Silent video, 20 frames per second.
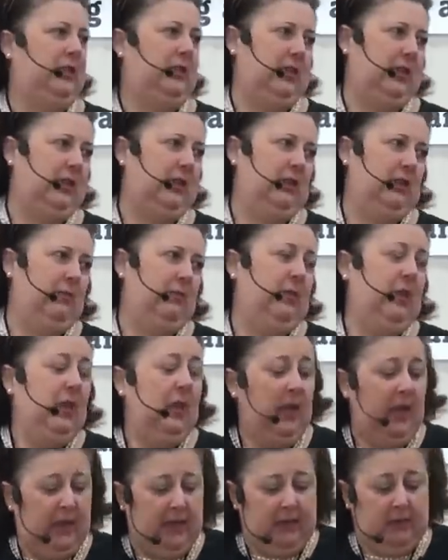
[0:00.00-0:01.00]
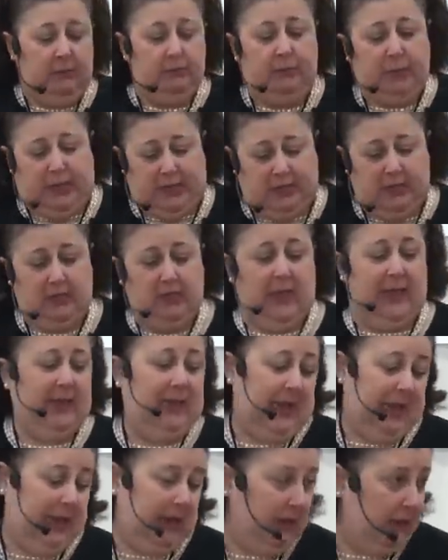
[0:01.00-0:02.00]
see them in places
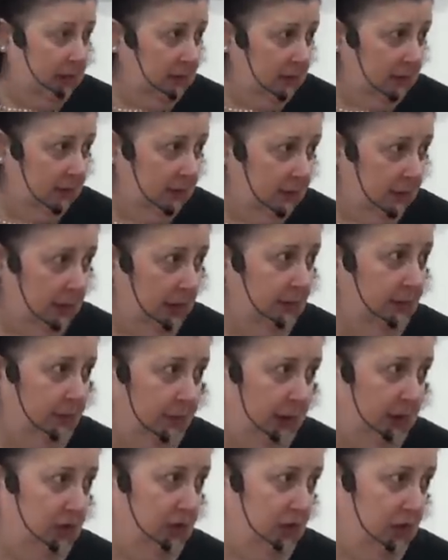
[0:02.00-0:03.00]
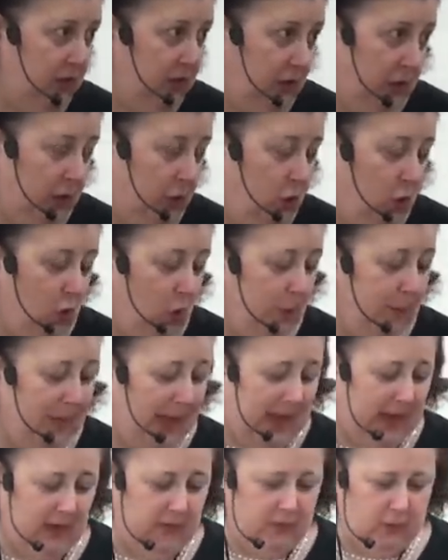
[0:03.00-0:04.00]
like Canada, right, French
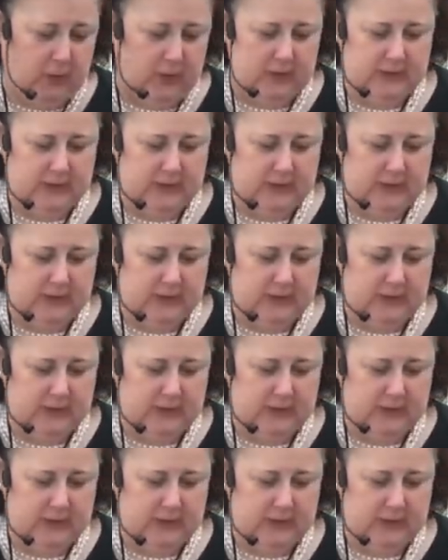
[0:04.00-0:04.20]
Quebec, for